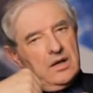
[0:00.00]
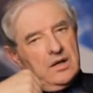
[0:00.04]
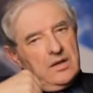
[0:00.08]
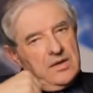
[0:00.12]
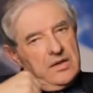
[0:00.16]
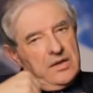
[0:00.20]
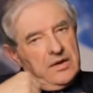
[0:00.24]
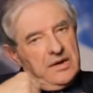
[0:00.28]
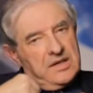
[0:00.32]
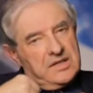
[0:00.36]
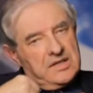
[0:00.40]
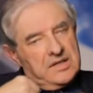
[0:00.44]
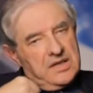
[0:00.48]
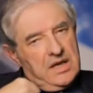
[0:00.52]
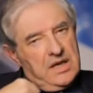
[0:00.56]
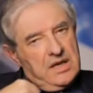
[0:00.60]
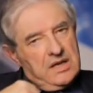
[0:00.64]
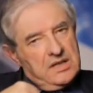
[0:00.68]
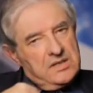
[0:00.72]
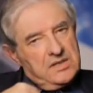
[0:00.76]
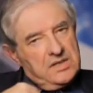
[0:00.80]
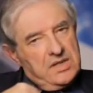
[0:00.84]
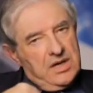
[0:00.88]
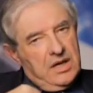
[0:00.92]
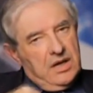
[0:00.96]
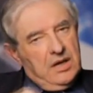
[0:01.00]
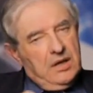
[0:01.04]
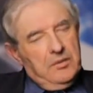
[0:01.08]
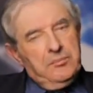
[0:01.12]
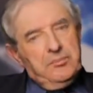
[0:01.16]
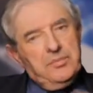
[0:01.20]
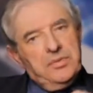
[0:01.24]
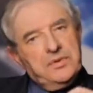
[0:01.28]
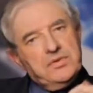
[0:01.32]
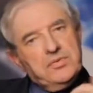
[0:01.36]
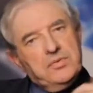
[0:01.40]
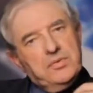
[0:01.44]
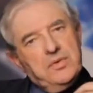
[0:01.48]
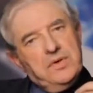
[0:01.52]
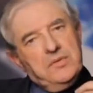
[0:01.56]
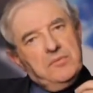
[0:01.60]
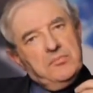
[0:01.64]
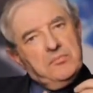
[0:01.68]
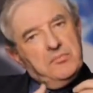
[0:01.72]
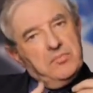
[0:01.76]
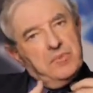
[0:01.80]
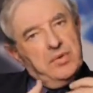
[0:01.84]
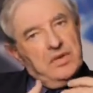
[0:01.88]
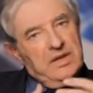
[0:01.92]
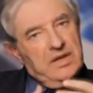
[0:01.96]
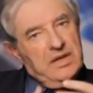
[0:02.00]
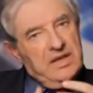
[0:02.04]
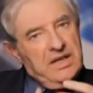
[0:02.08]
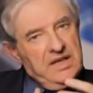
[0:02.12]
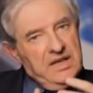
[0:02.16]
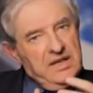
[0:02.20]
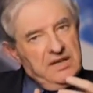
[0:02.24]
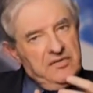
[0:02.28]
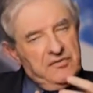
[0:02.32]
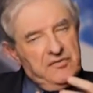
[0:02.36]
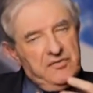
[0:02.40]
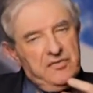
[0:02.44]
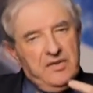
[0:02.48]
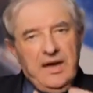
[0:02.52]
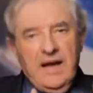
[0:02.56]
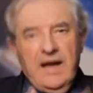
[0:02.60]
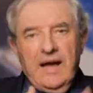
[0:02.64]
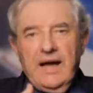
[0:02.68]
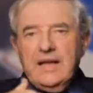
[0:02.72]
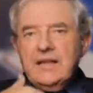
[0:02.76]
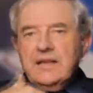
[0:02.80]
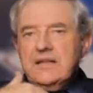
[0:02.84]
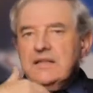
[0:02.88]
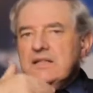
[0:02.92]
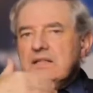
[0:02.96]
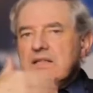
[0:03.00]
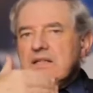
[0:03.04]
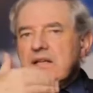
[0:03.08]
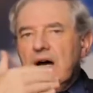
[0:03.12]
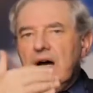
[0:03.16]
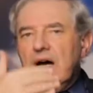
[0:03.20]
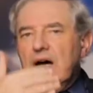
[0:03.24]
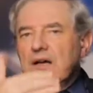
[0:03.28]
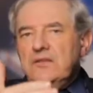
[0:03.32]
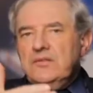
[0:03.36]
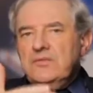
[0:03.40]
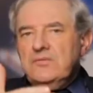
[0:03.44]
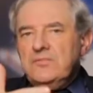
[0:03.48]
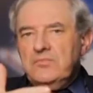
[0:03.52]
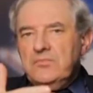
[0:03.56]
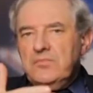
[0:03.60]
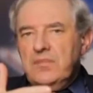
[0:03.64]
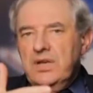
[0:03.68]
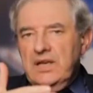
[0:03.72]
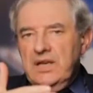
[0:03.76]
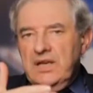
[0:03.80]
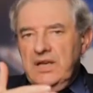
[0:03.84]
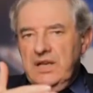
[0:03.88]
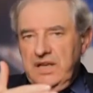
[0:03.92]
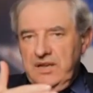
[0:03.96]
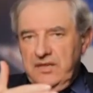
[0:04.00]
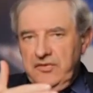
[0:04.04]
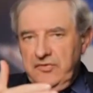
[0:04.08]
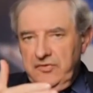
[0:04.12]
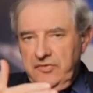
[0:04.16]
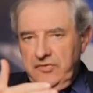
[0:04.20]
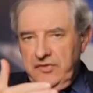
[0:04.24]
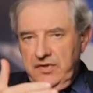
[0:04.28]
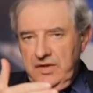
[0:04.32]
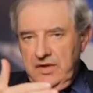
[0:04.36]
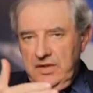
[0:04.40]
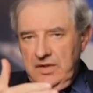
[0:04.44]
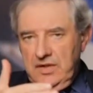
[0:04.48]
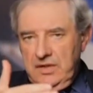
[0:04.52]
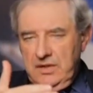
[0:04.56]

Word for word: there is a hijab between belief and unbelief.